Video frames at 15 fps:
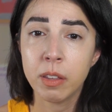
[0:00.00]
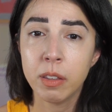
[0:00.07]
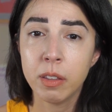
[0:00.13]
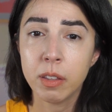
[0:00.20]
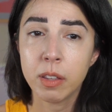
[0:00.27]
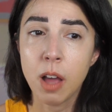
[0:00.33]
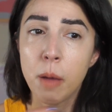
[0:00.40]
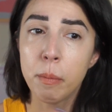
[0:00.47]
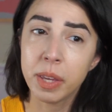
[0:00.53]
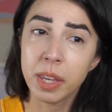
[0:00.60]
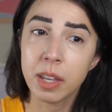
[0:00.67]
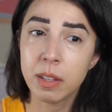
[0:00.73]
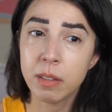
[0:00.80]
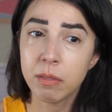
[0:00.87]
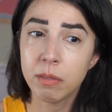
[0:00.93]
coming
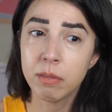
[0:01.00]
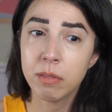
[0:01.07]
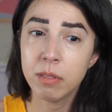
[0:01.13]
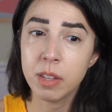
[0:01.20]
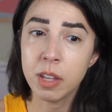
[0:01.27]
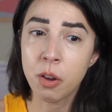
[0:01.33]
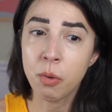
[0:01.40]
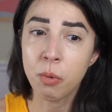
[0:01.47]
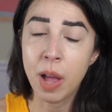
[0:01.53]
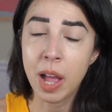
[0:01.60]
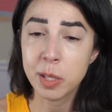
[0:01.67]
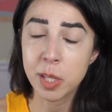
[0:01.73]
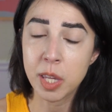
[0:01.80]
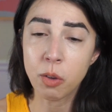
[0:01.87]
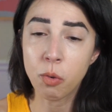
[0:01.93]
and, you know,
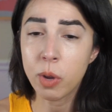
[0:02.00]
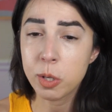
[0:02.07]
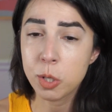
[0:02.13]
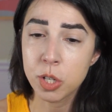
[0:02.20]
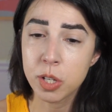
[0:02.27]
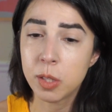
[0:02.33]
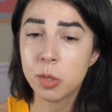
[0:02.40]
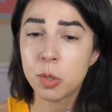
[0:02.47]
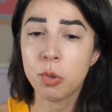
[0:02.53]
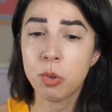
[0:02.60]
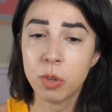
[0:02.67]
asking questions or,